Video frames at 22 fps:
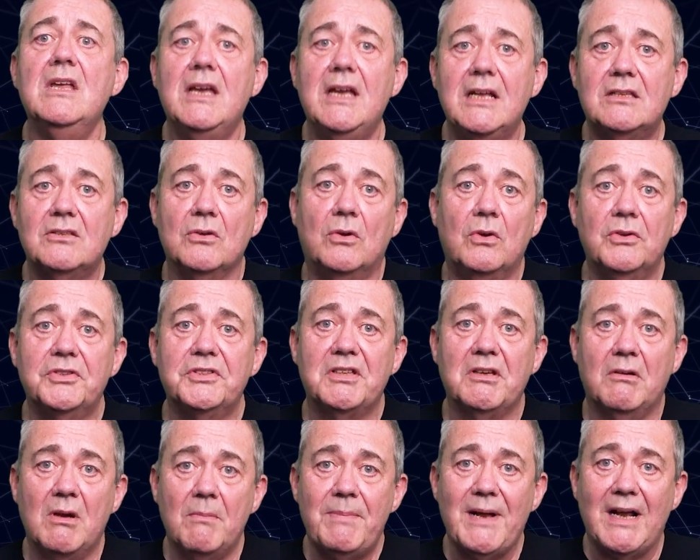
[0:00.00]
it's
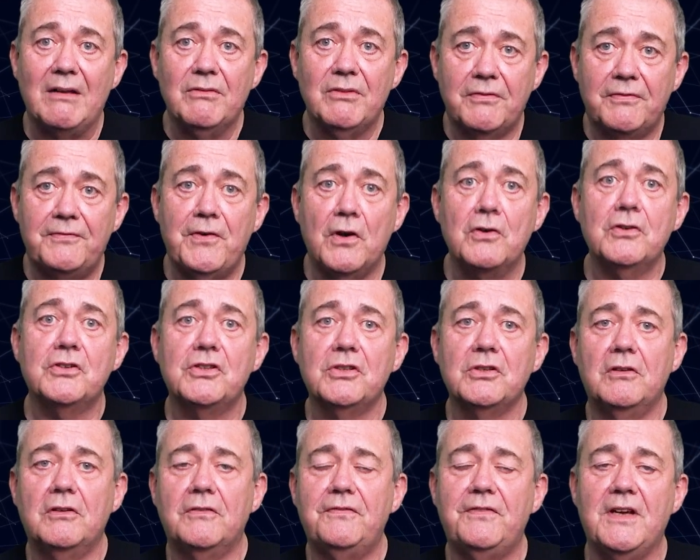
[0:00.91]
also about the
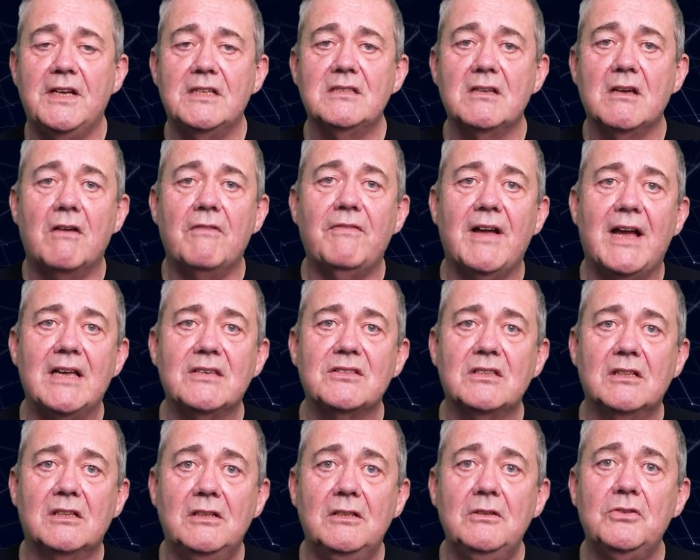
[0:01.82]
functional fit of our
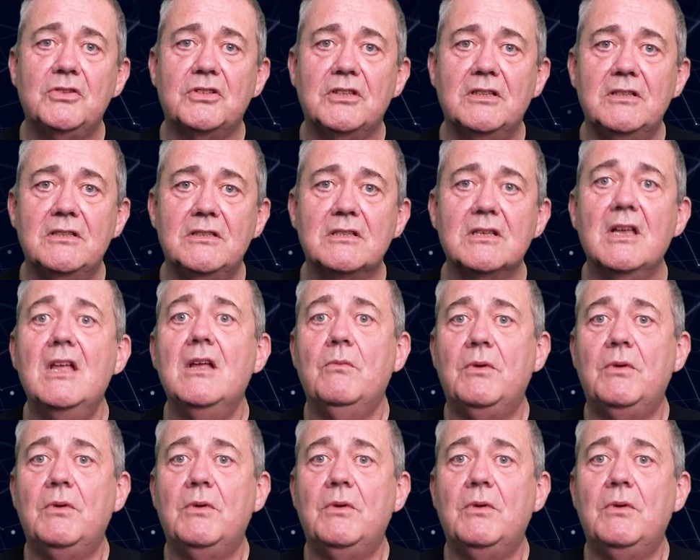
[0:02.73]
solutions